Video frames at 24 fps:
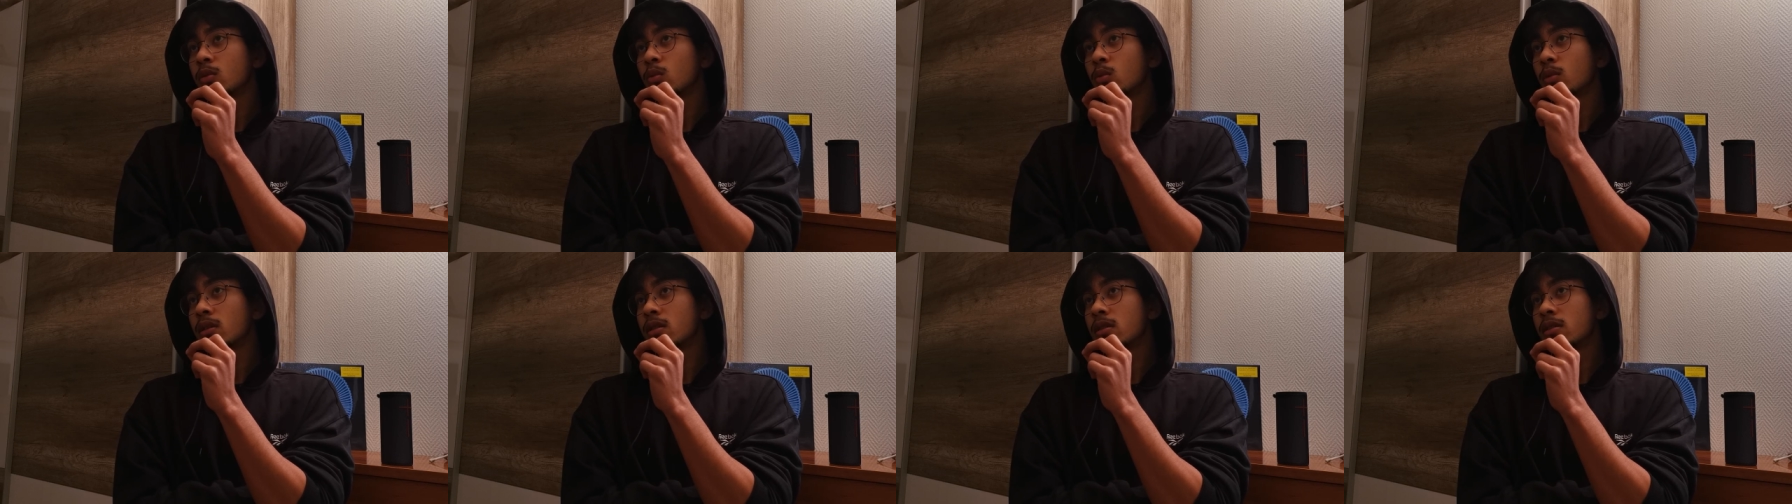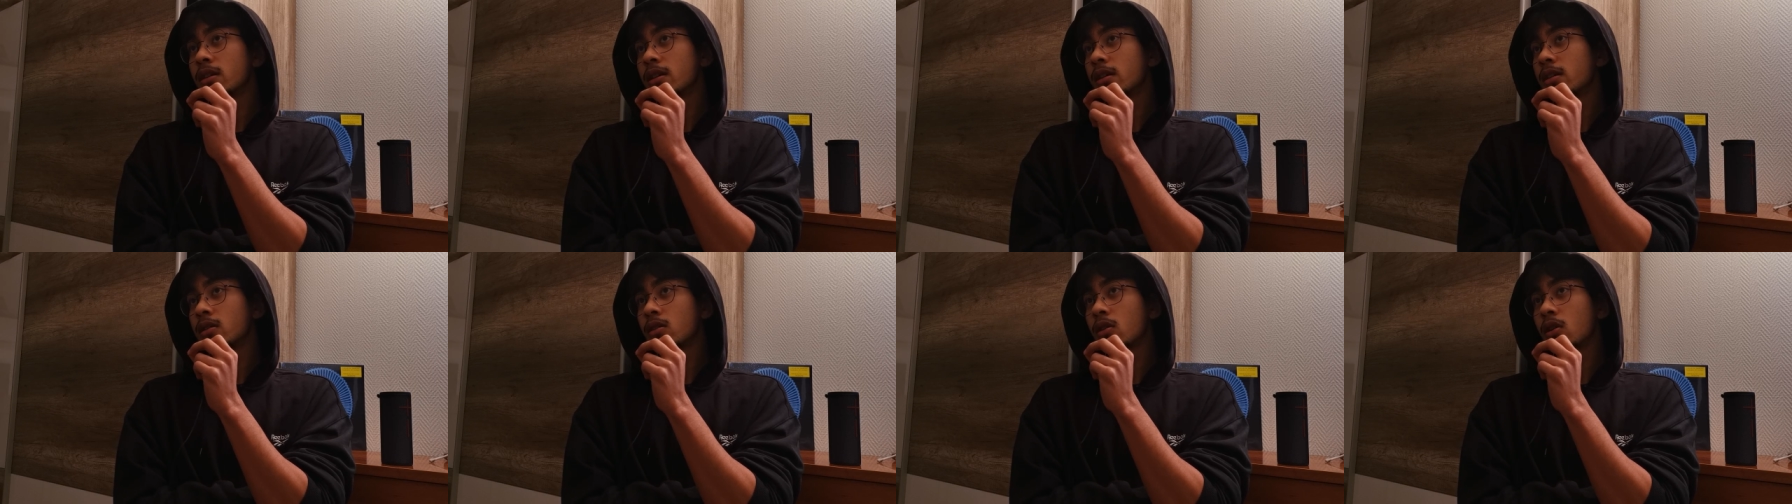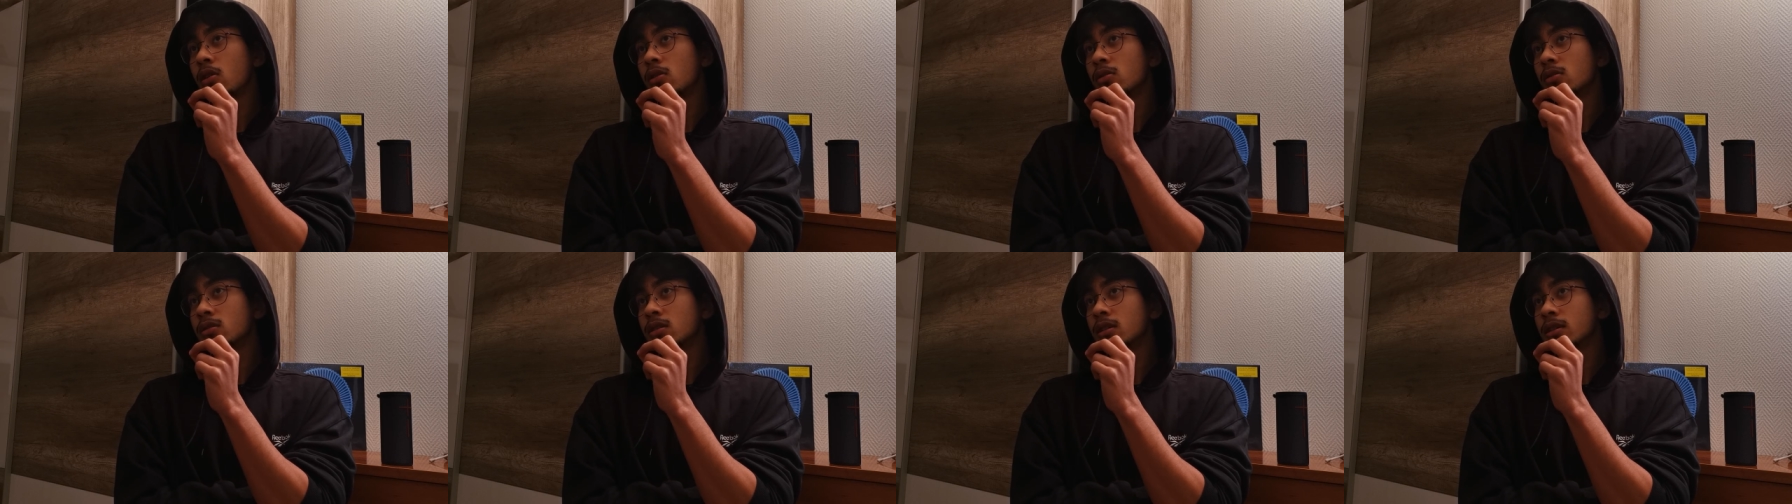when they're
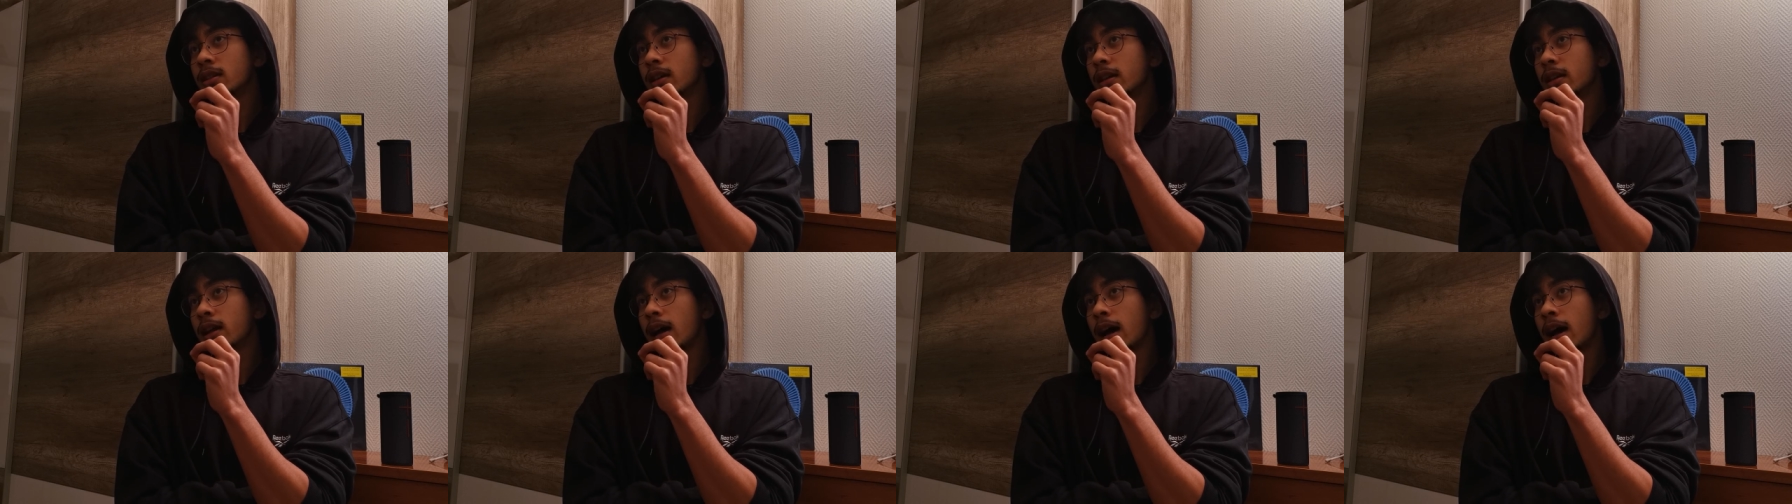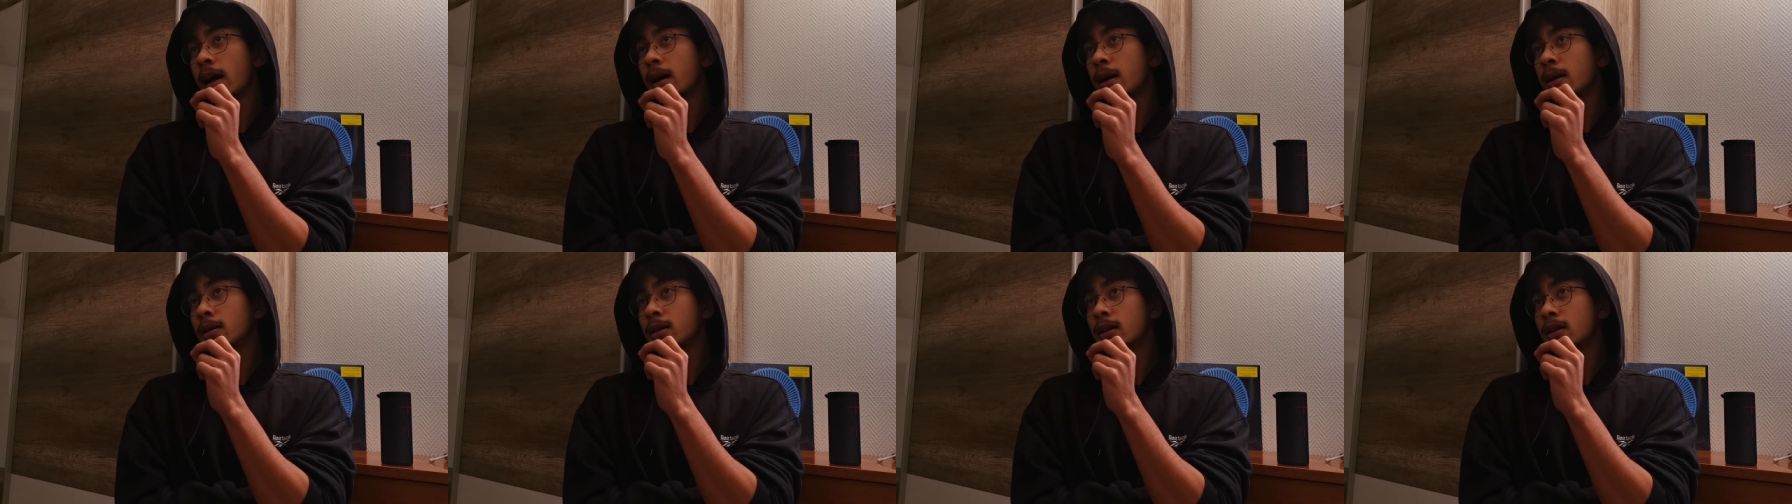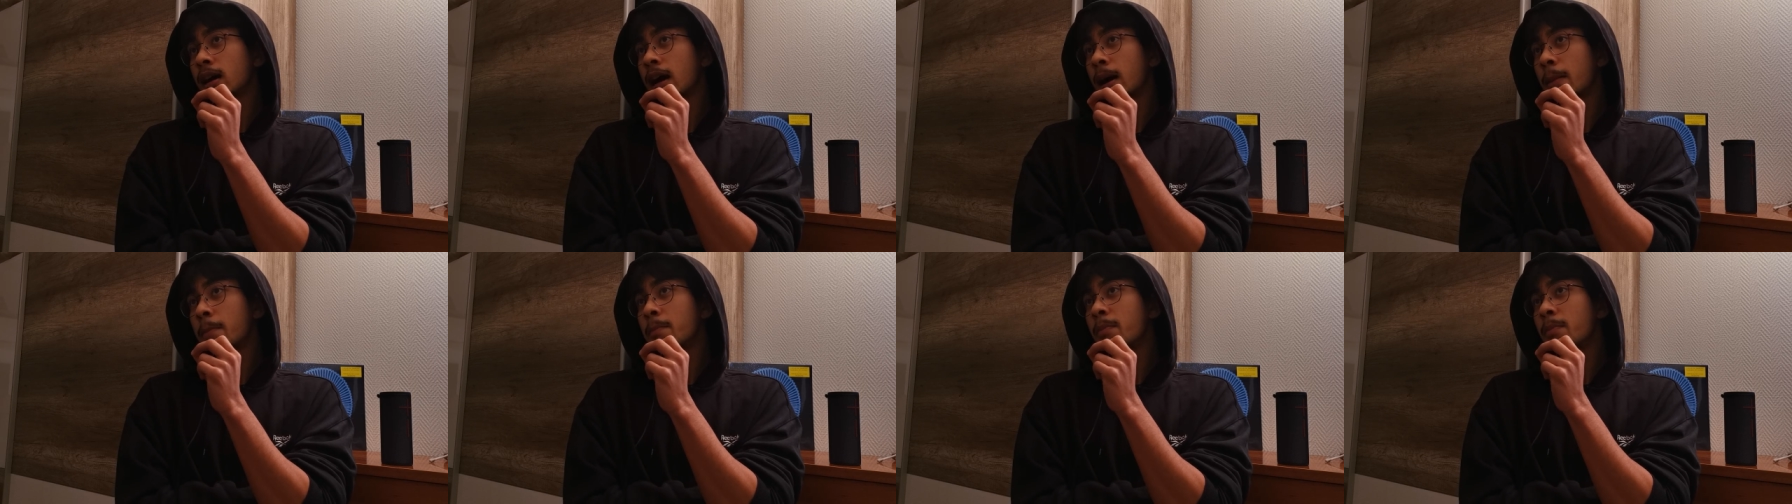older that I, I